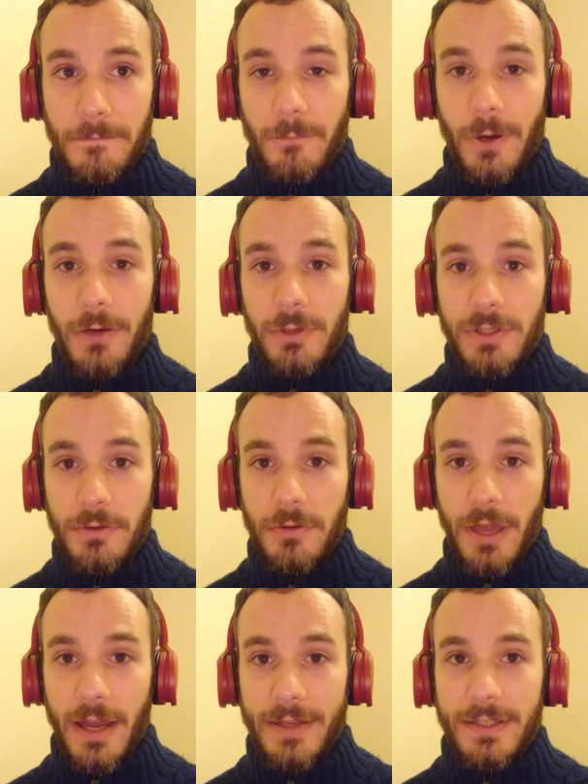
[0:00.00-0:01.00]
When we do
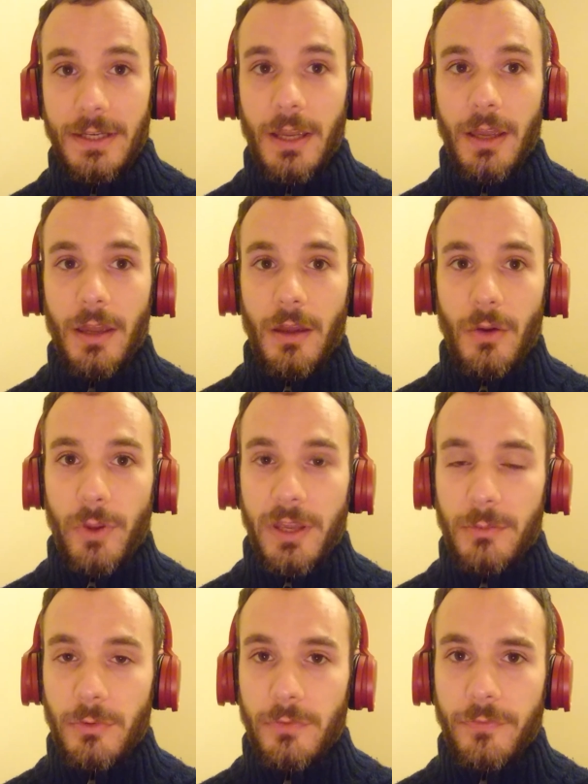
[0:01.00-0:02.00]
that, we
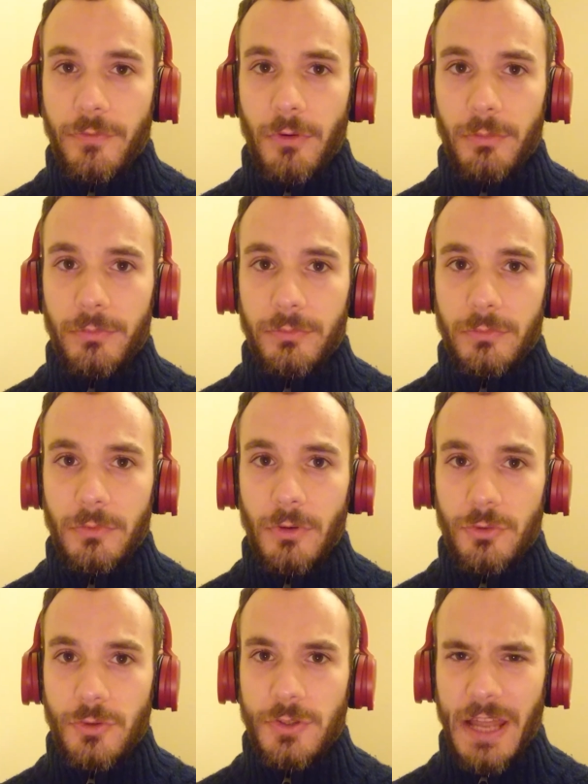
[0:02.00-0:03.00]
can move from
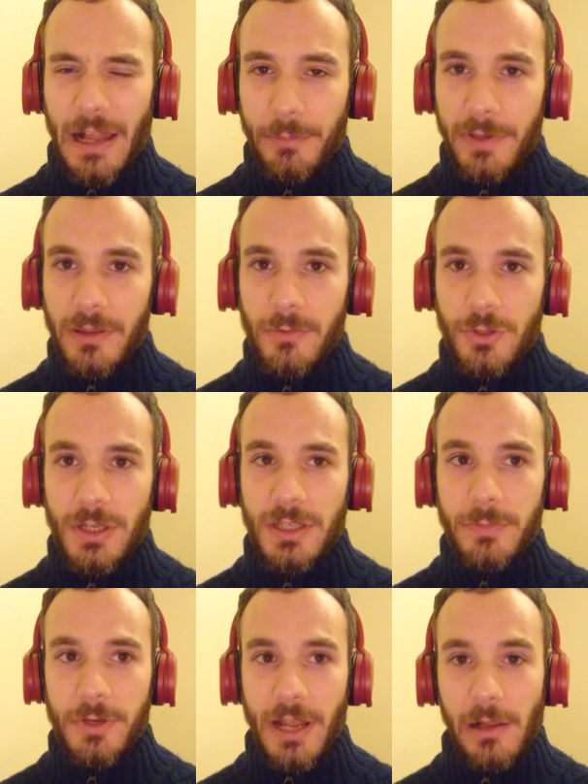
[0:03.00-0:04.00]
not just helping the
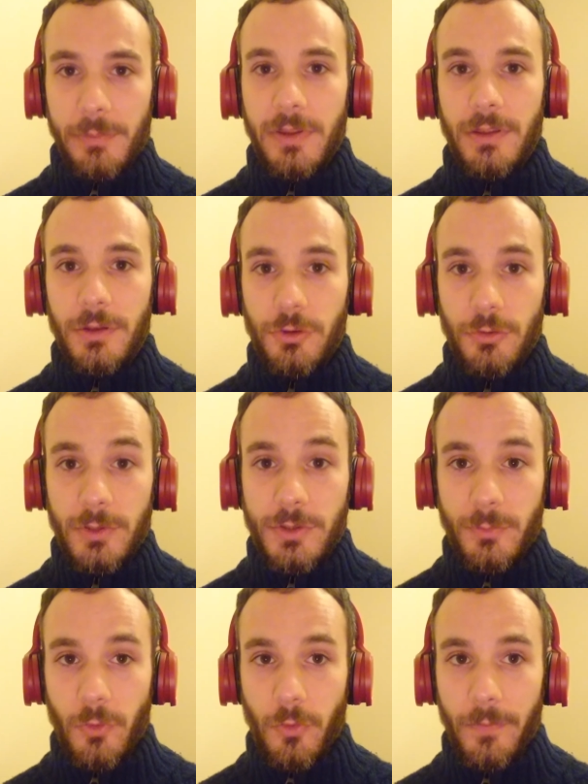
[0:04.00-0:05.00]
machines, but helping the
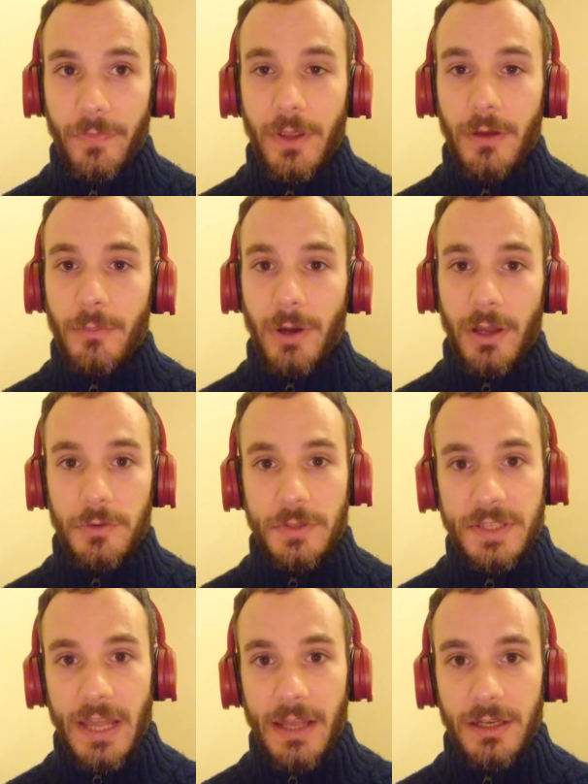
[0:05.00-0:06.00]
humans more by
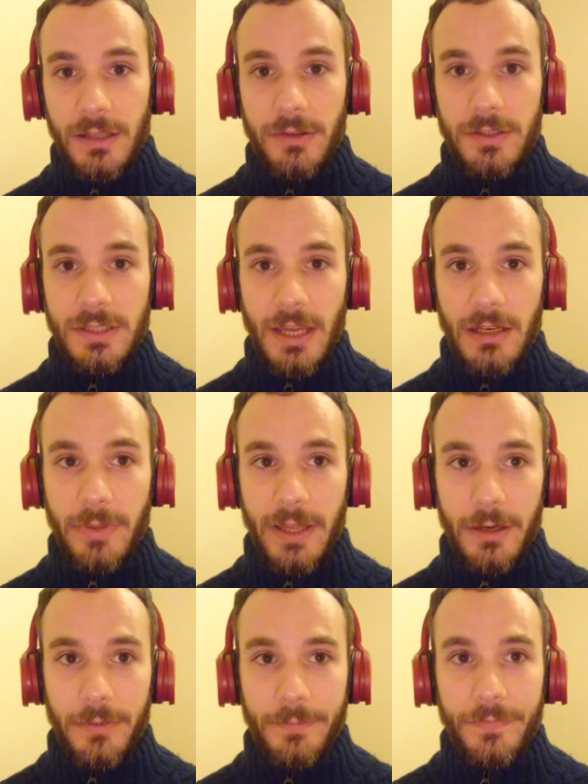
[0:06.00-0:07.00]
understanding the data
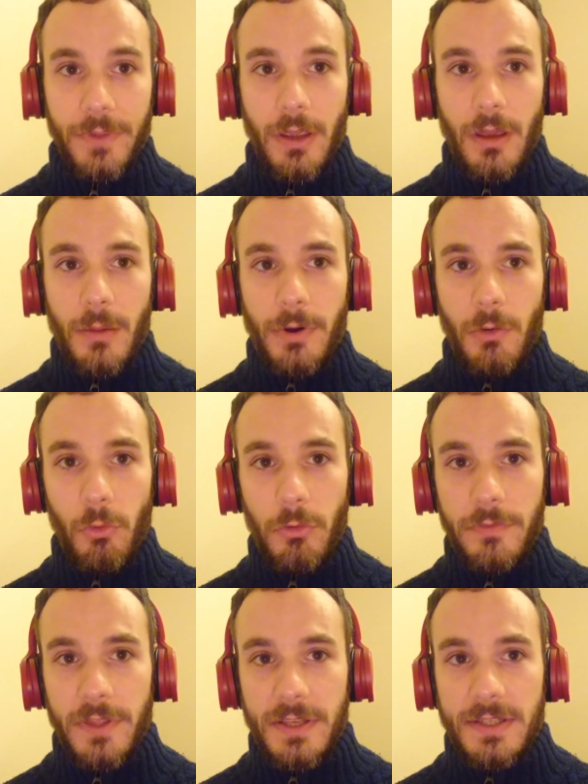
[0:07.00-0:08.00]
better. But
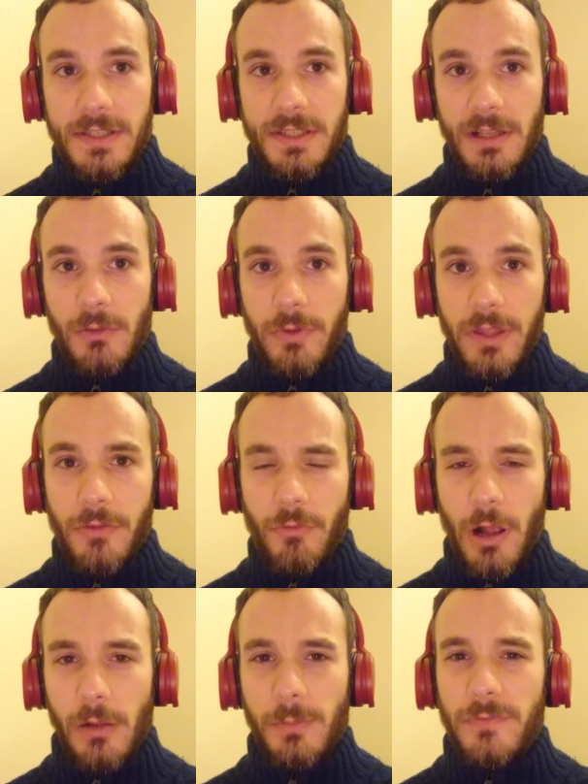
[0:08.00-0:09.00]
all of this is still within the
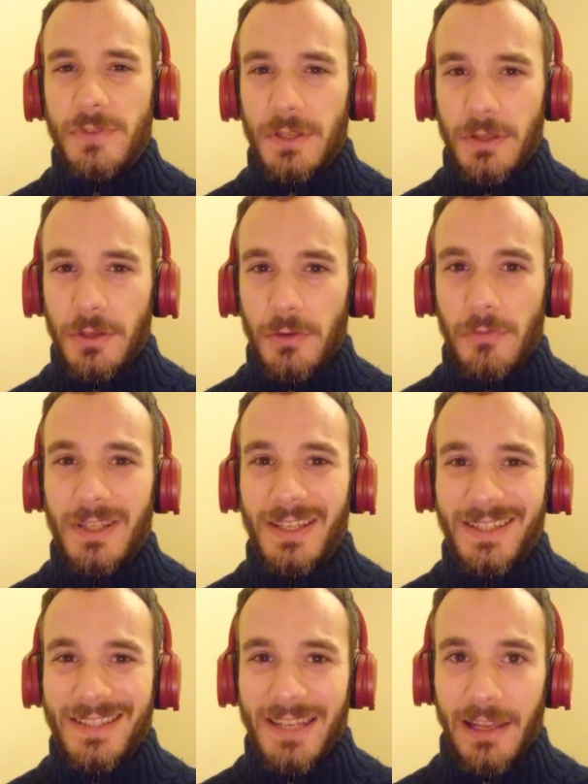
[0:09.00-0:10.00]
realm of
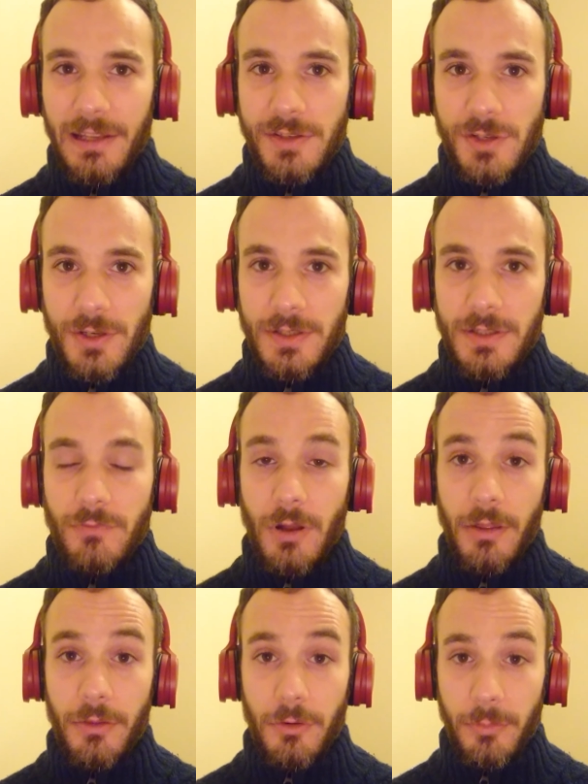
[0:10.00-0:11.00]
security intelligence
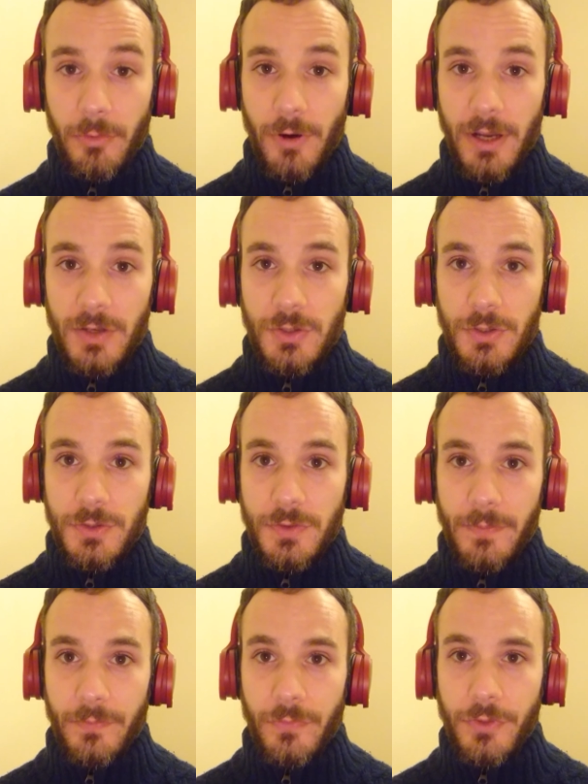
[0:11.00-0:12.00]
rather than operations.
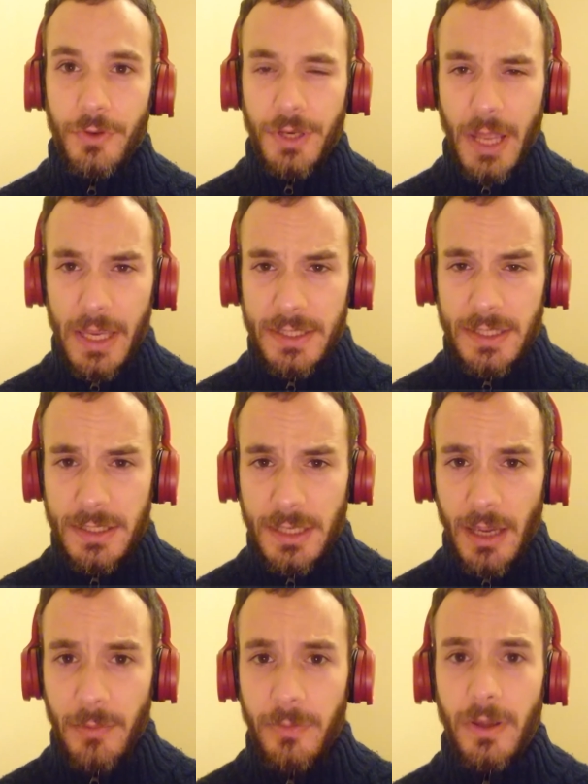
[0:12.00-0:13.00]
The next
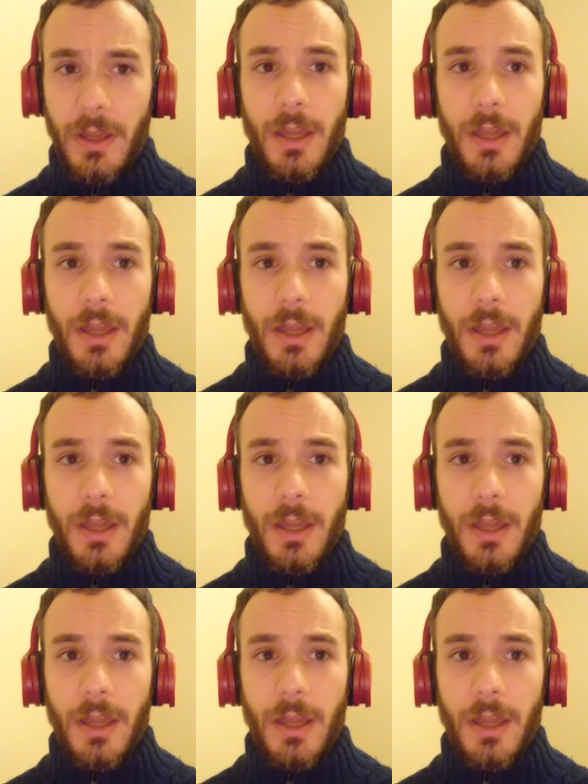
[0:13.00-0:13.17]
step